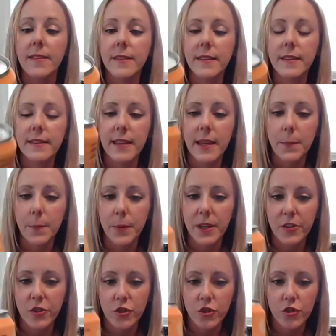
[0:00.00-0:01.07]
This is a
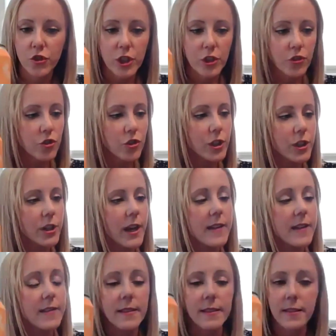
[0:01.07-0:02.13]
peach ginger
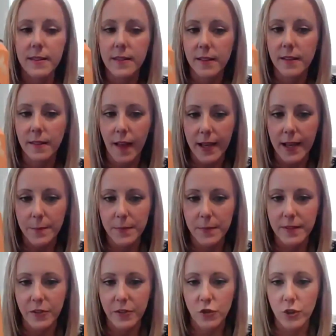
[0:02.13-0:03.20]
and this is a lime
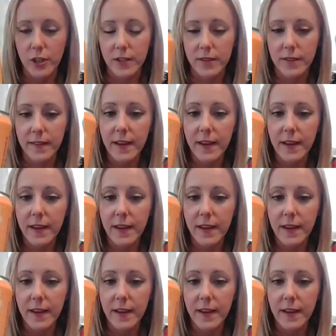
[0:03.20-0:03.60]
citrus.